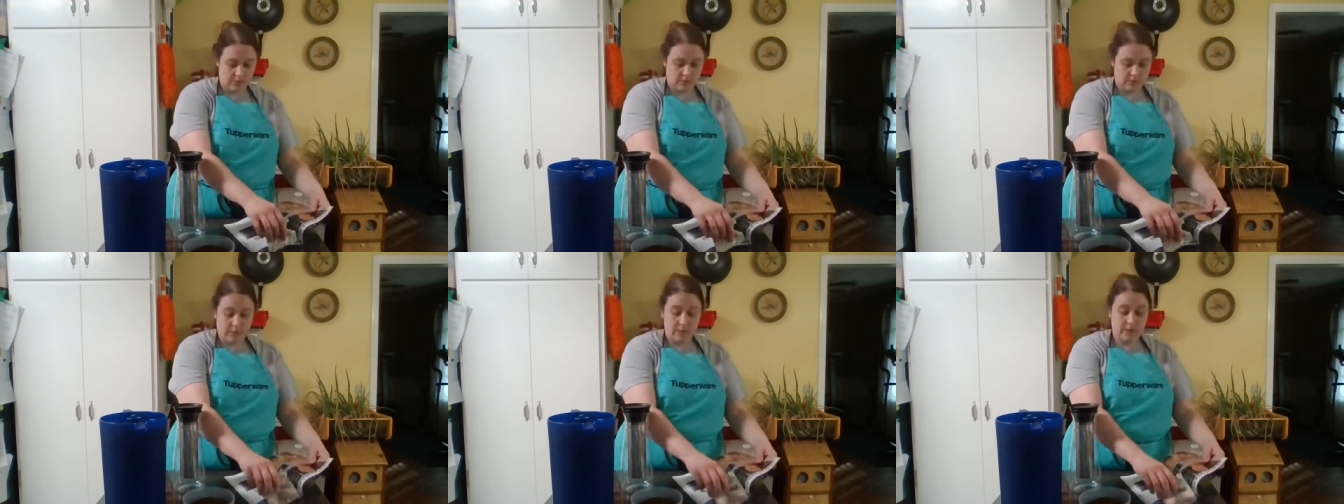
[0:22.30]

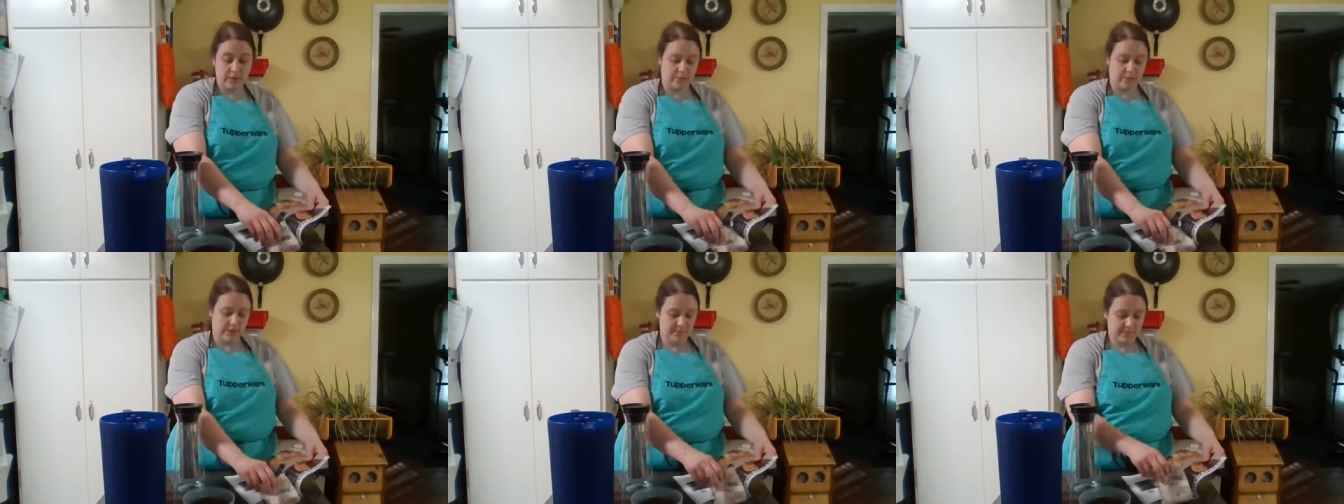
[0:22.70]

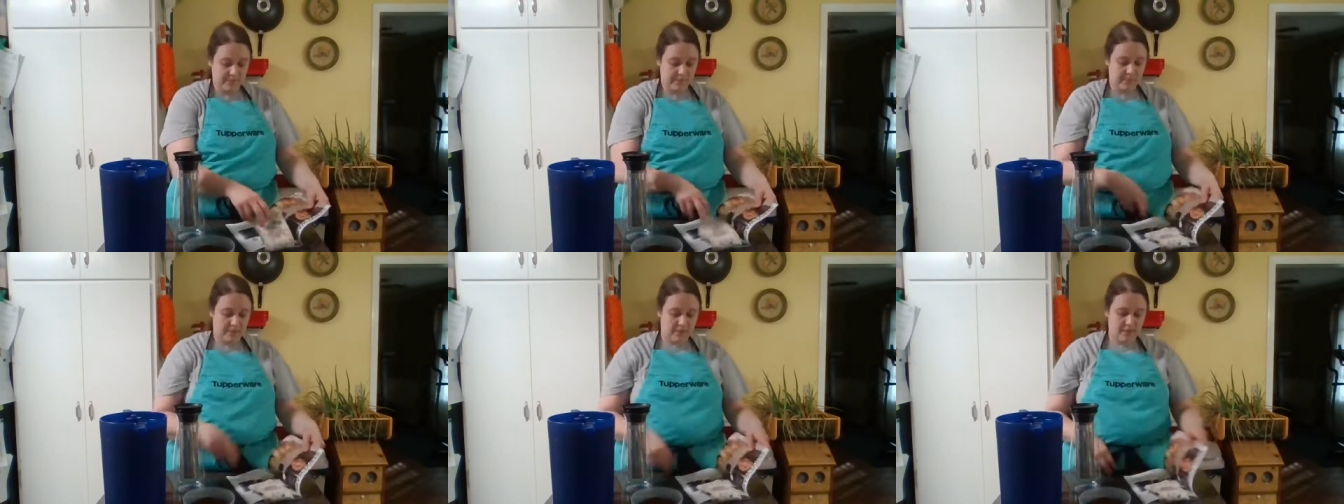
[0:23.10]
43.
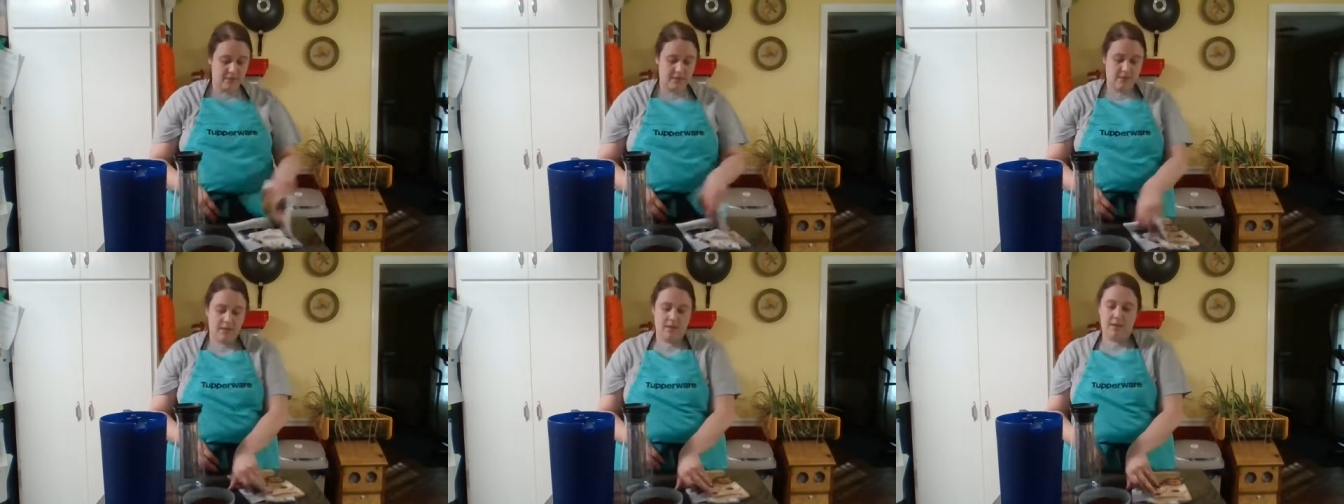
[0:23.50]

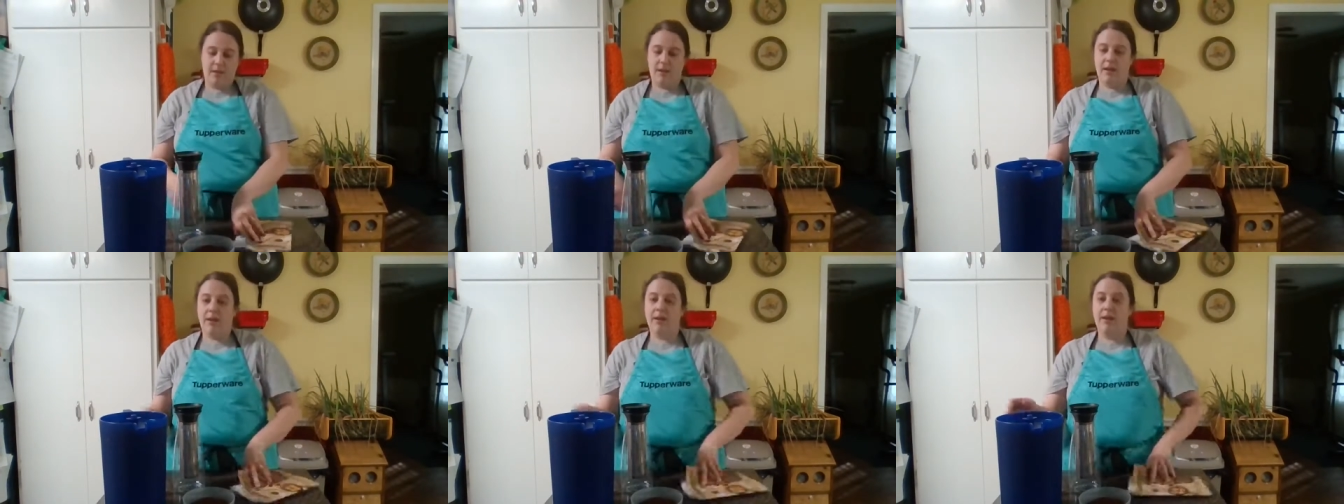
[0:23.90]

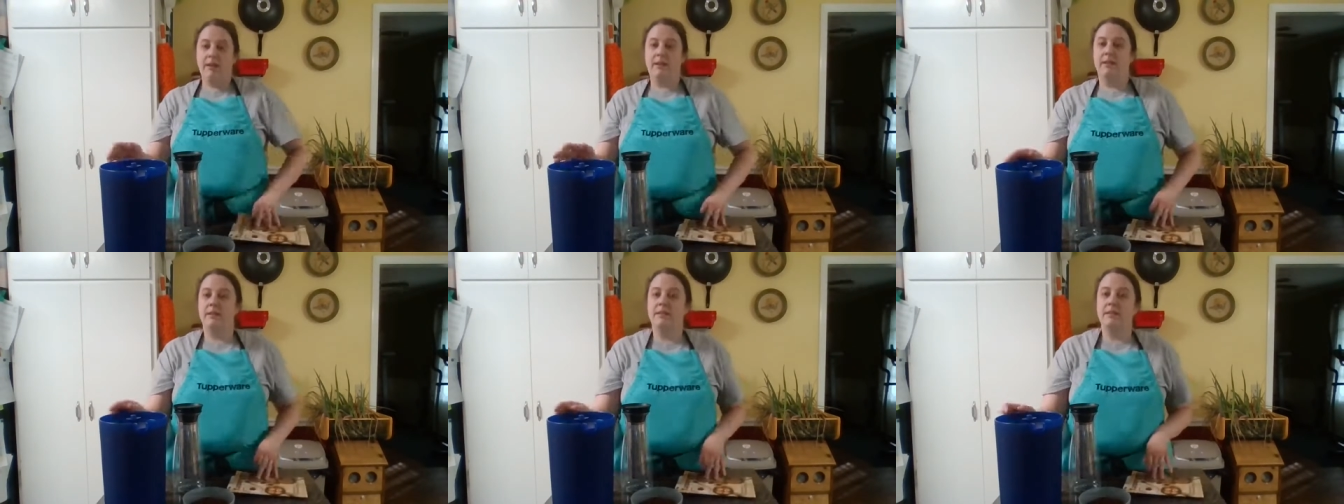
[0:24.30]

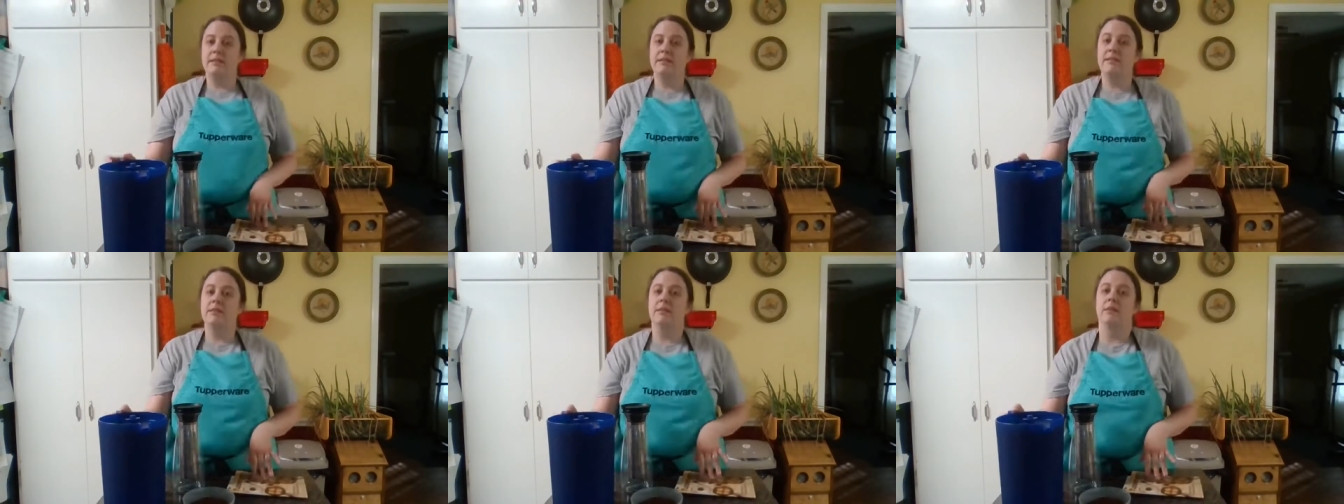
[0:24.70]
And
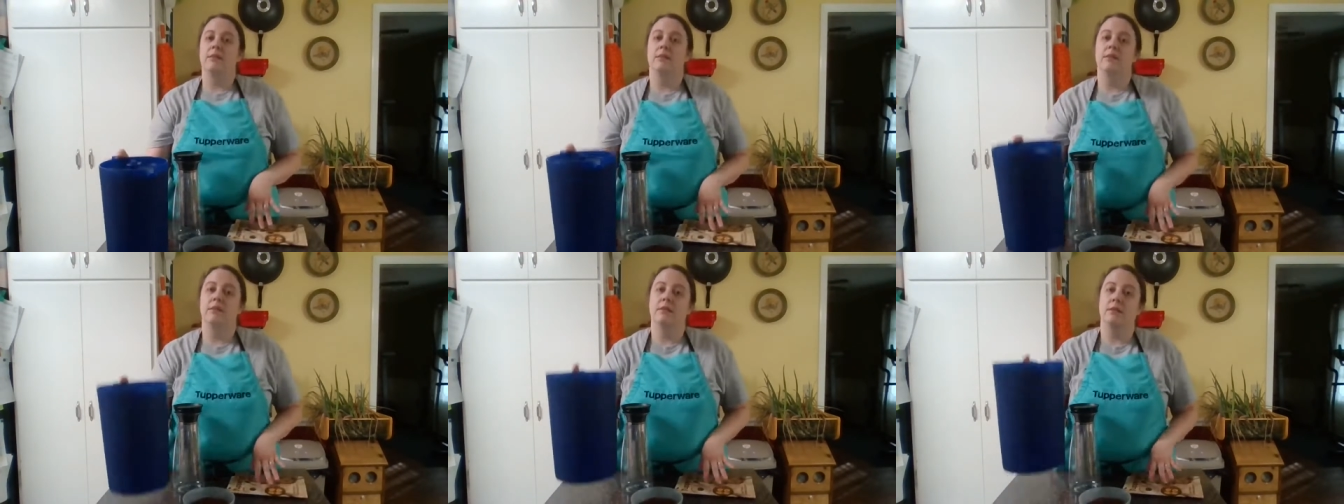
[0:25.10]
this is
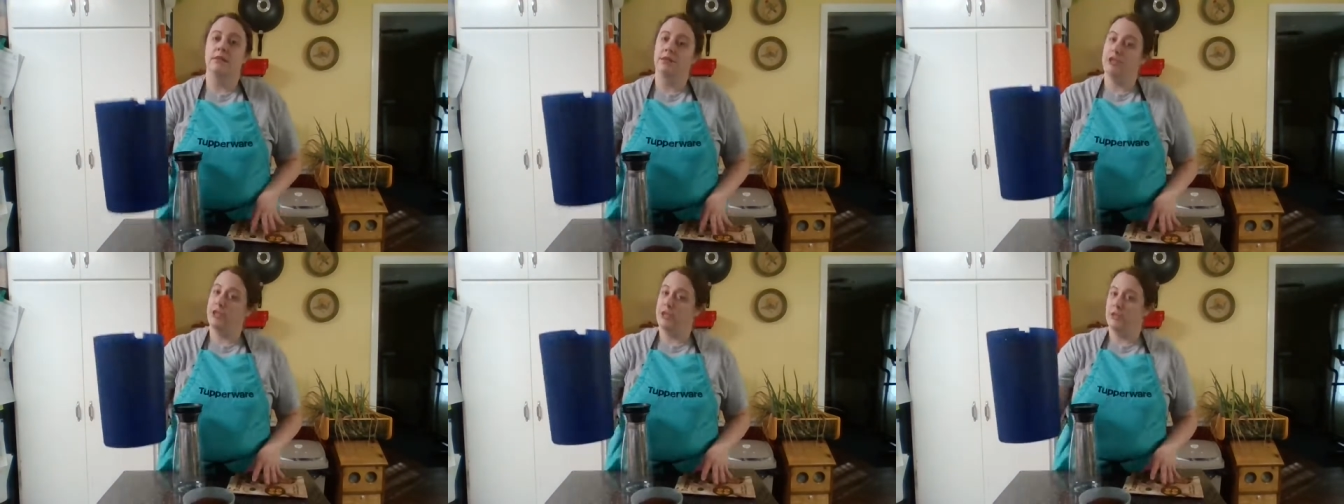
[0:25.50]

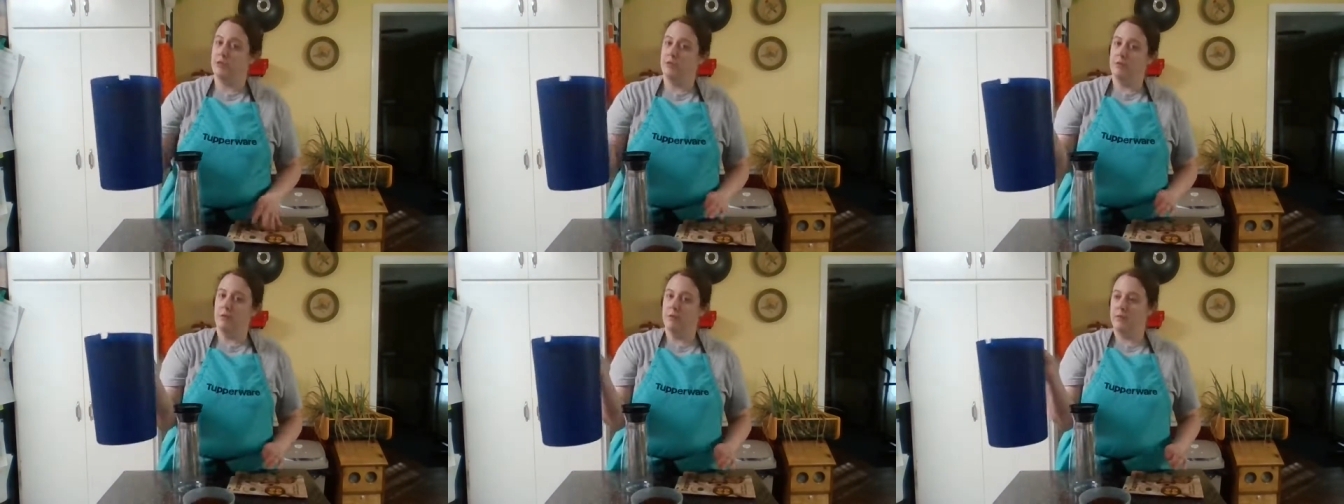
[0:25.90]
our
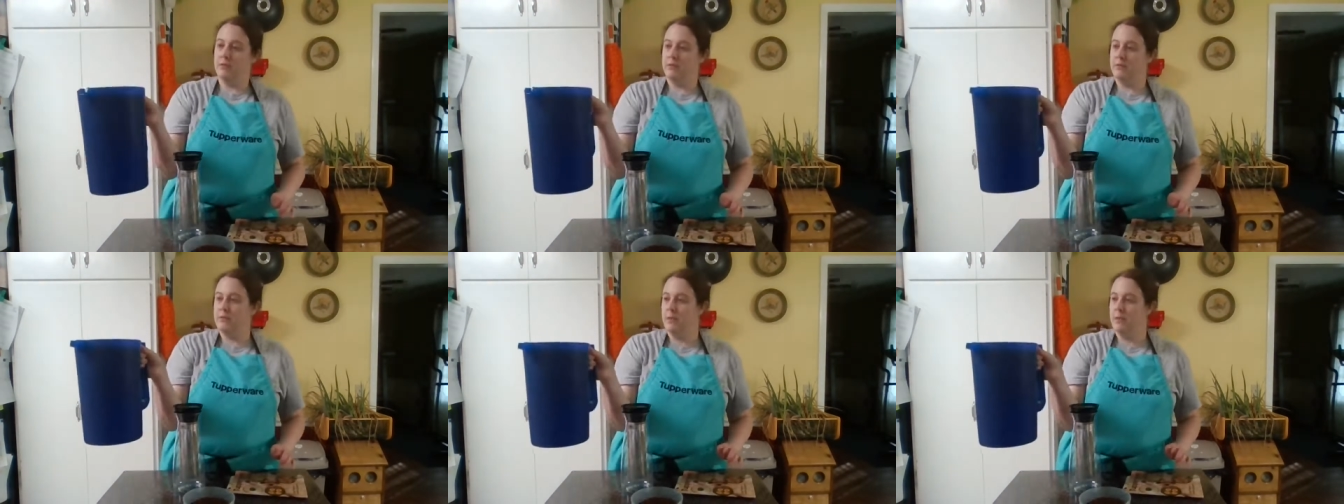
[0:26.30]
sheer
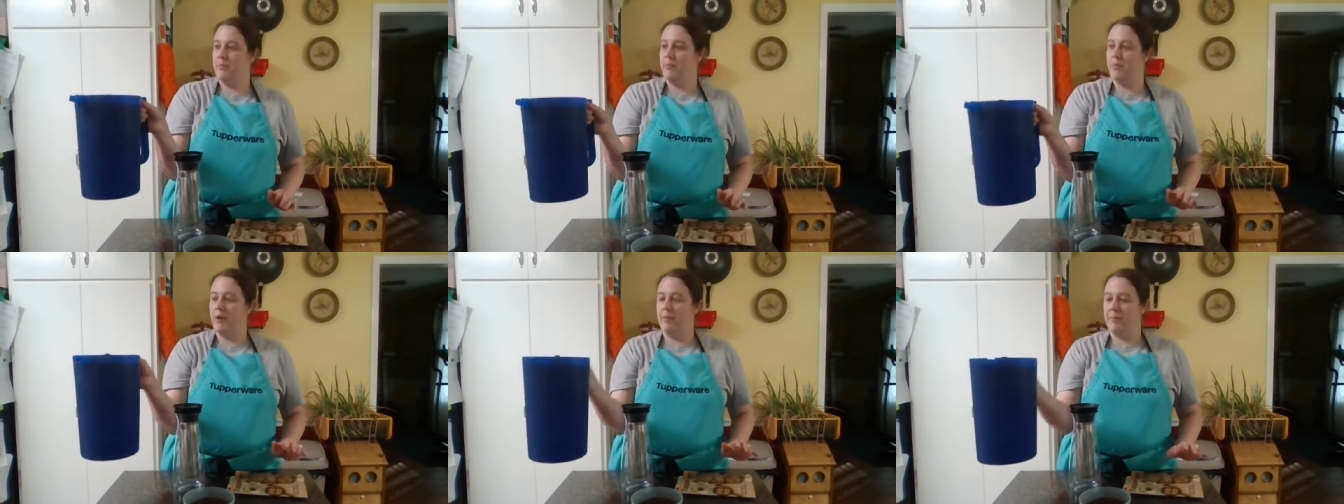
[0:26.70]

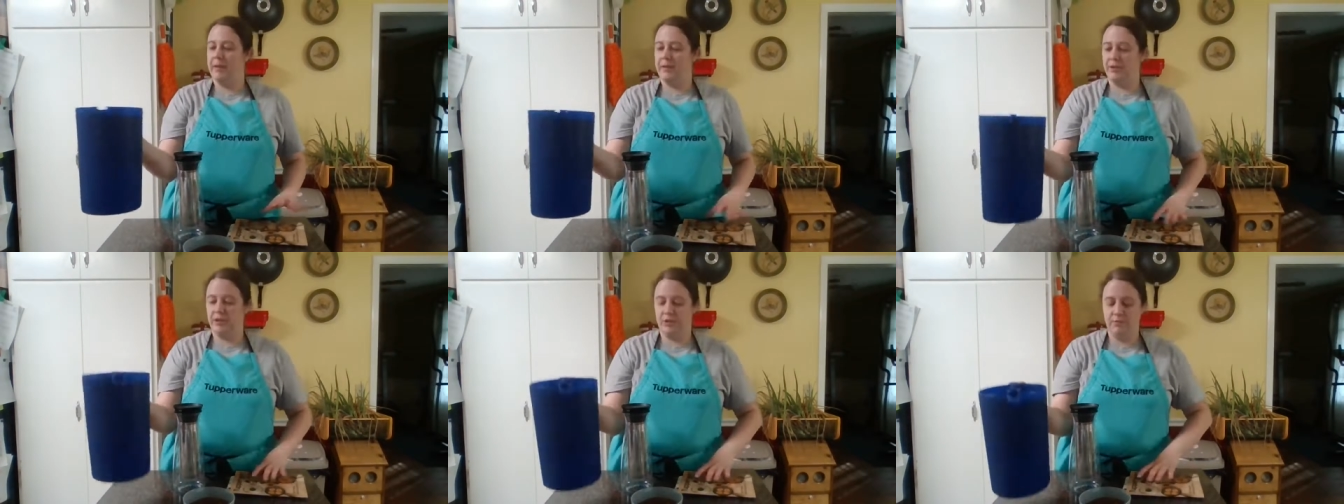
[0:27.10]
Tupperware
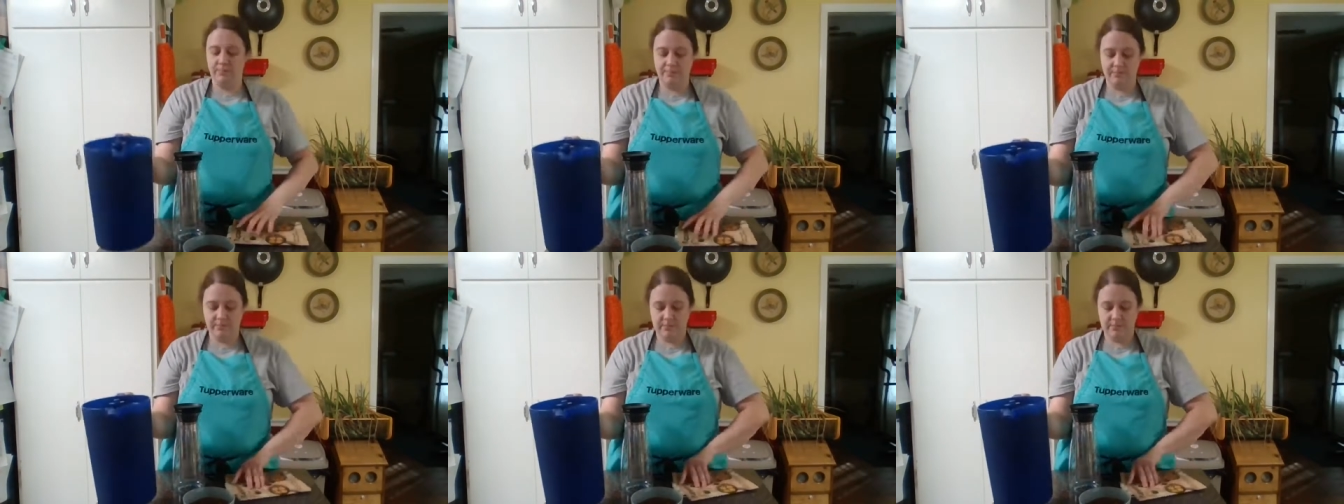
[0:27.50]
pitcher